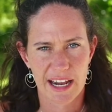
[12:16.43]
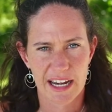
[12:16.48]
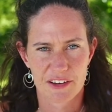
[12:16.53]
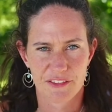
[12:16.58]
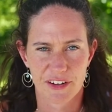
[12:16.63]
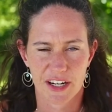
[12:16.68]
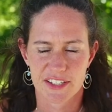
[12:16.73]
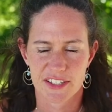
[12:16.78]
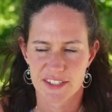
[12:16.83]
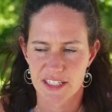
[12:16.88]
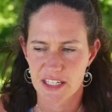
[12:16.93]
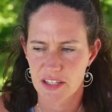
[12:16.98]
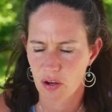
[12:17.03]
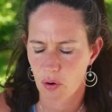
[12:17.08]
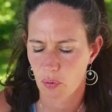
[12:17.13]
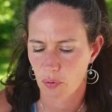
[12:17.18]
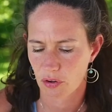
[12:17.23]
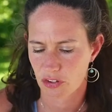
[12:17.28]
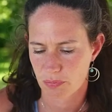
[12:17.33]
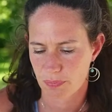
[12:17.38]
if I see the
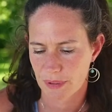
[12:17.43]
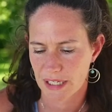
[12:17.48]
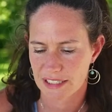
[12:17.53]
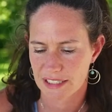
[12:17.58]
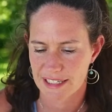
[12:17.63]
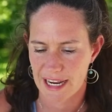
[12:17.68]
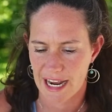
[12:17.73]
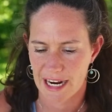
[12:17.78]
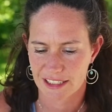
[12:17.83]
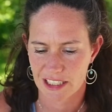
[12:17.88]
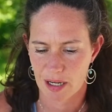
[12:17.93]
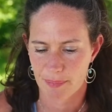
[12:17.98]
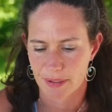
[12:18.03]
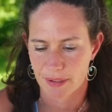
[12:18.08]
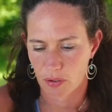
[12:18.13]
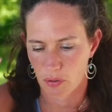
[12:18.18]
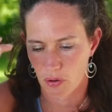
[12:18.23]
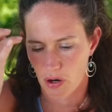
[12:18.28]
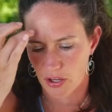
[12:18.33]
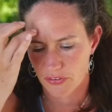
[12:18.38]
horse being tacked up in
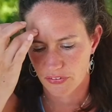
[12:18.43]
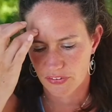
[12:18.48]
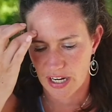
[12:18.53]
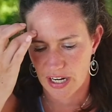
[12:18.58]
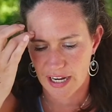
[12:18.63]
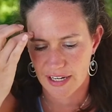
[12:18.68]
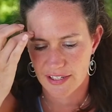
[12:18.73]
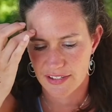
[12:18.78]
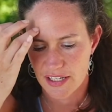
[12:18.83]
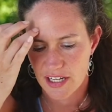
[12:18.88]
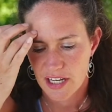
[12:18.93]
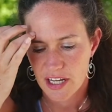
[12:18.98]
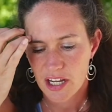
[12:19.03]
cross ties,